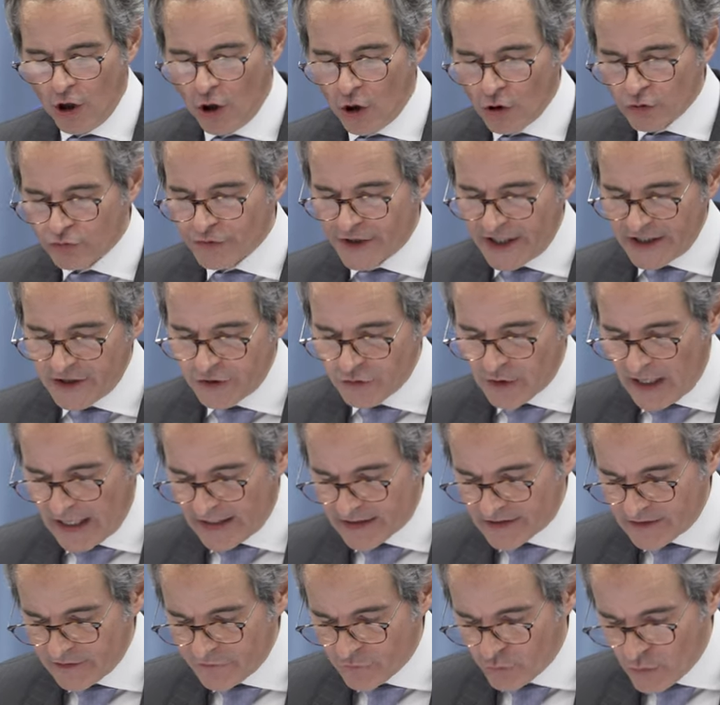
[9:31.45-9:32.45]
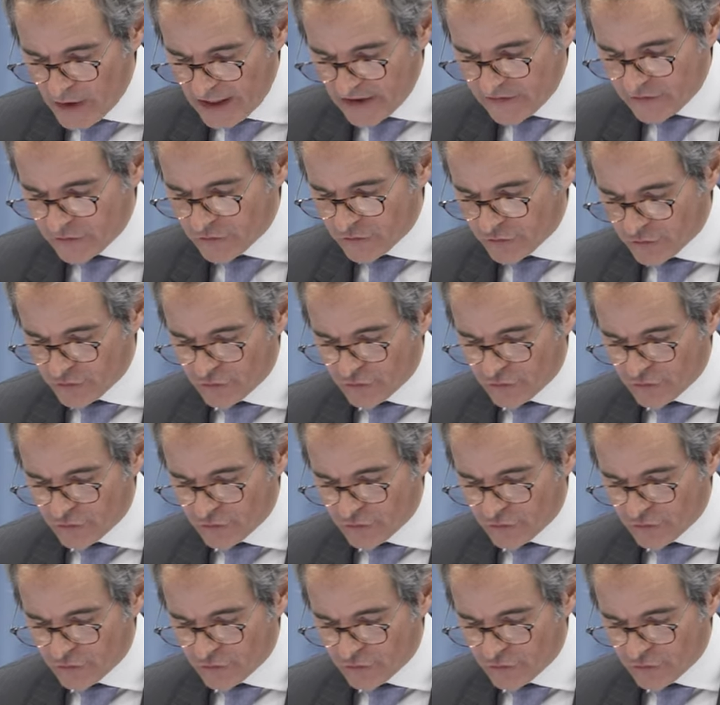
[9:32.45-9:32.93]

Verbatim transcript: or radioactive waste